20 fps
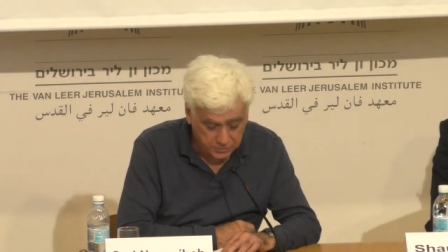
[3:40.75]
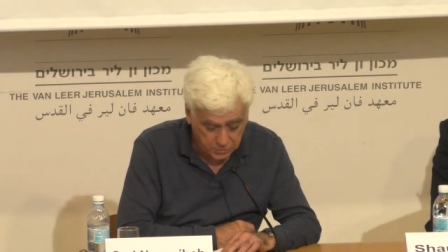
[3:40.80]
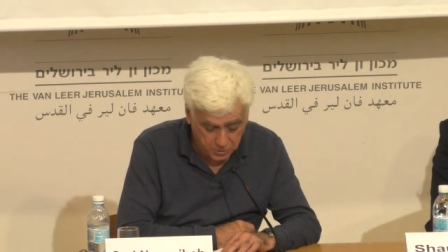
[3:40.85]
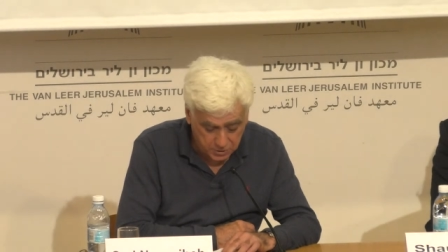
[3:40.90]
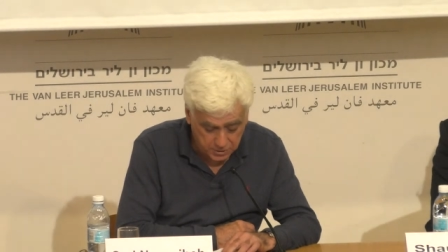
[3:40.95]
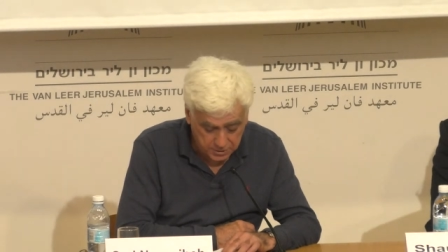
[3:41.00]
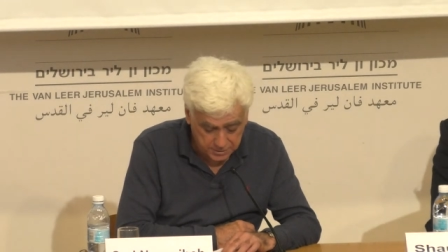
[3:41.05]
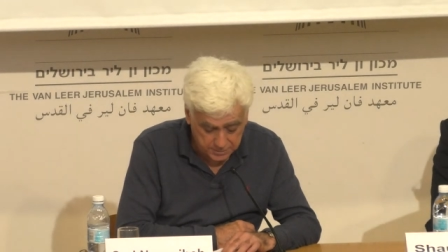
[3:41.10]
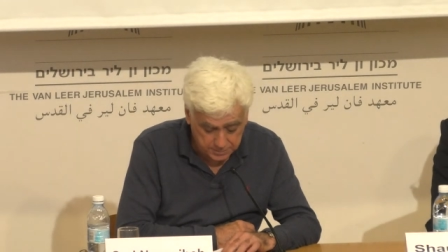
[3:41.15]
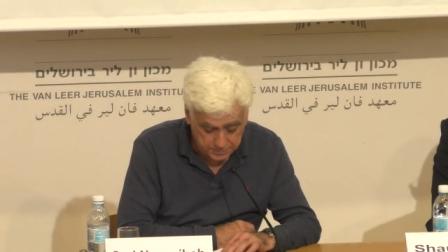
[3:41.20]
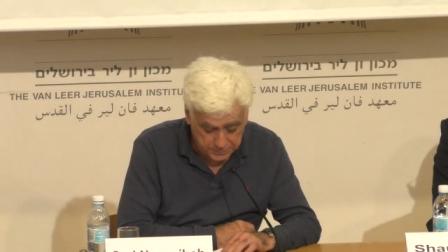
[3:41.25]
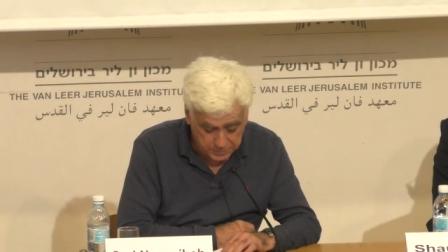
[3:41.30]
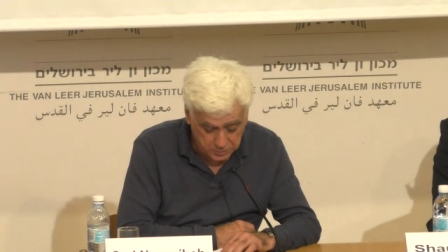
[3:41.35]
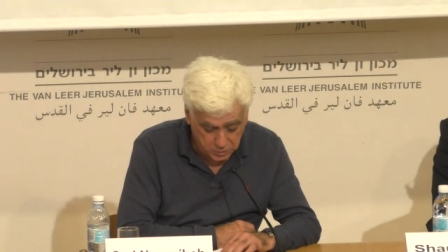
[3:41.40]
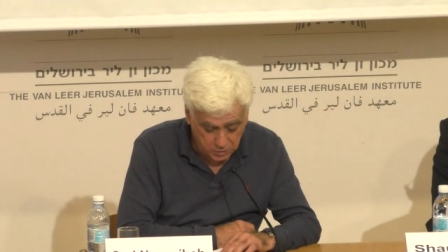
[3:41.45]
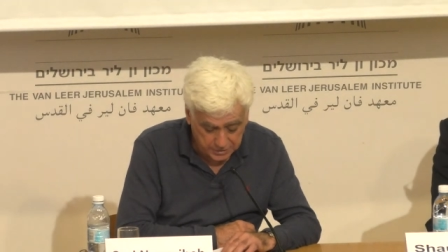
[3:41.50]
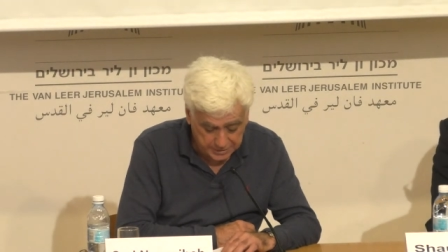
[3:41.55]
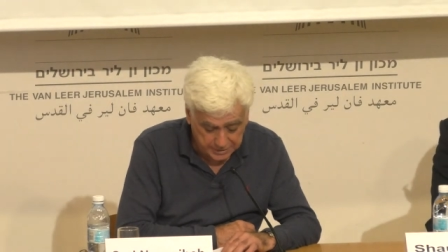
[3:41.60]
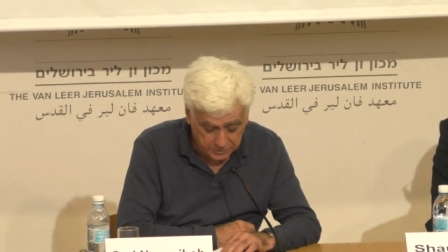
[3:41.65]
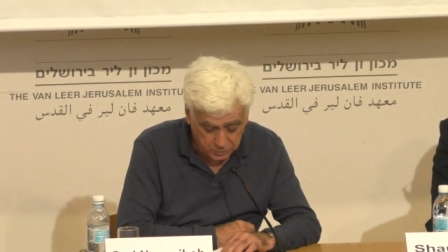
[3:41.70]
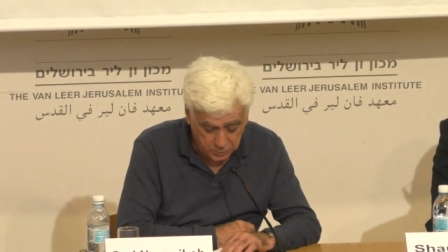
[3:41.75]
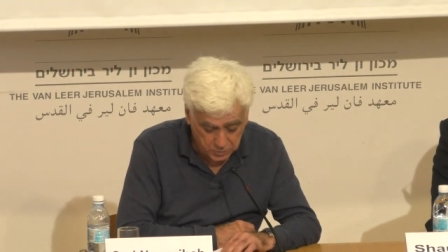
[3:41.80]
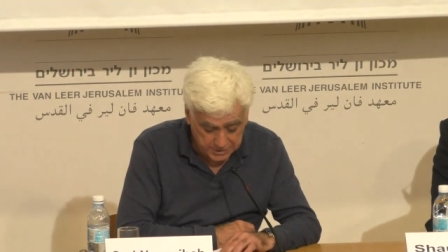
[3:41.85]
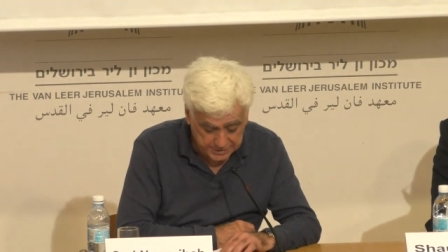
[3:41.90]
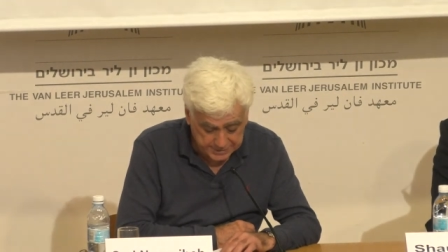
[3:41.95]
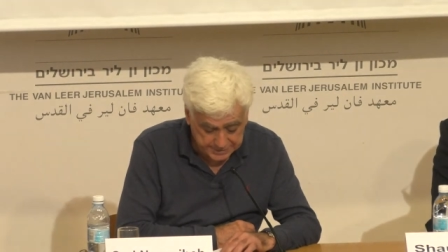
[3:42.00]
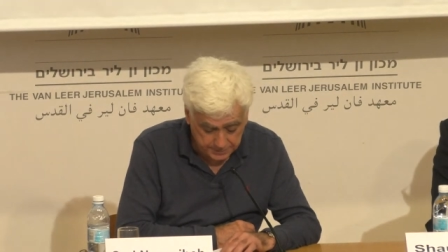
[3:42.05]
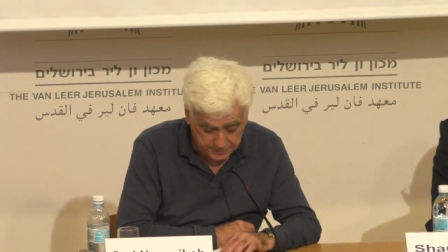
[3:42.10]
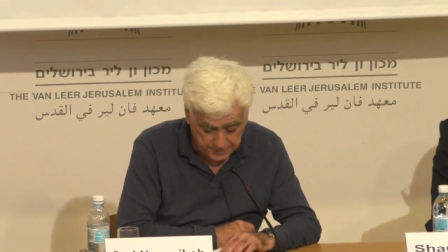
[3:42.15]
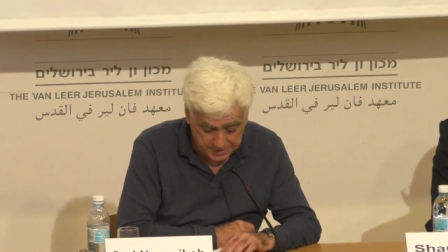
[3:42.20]
toy belonging to her
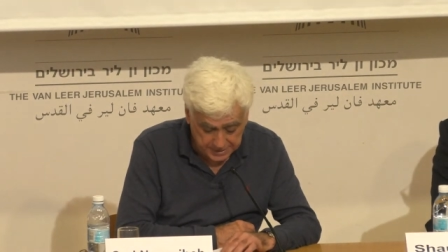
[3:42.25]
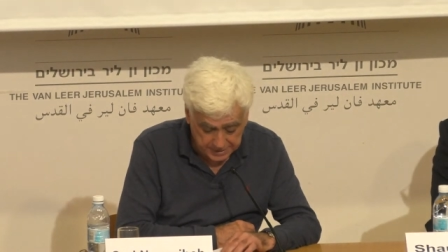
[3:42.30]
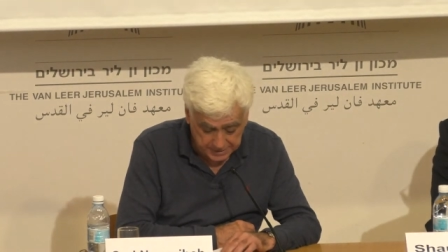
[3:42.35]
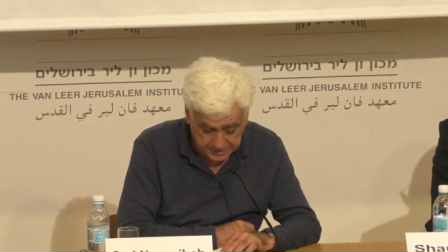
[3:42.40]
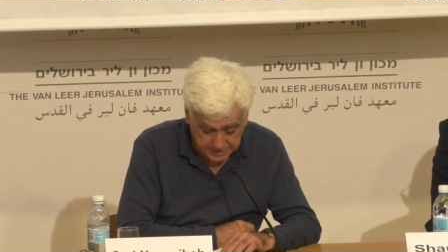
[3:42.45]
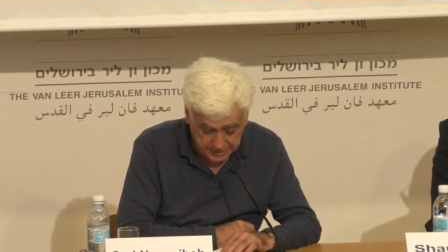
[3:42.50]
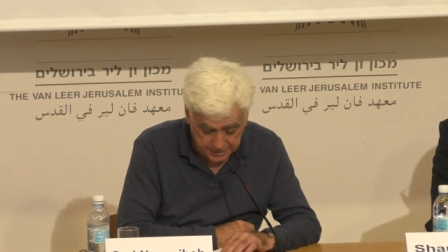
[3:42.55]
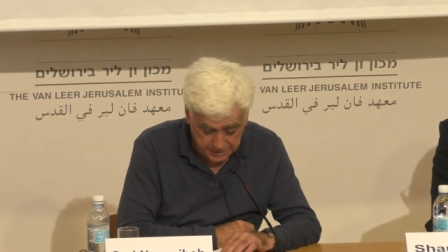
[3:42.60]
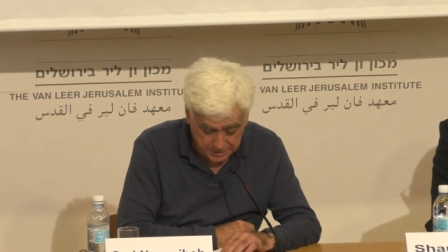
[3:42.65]
sibling,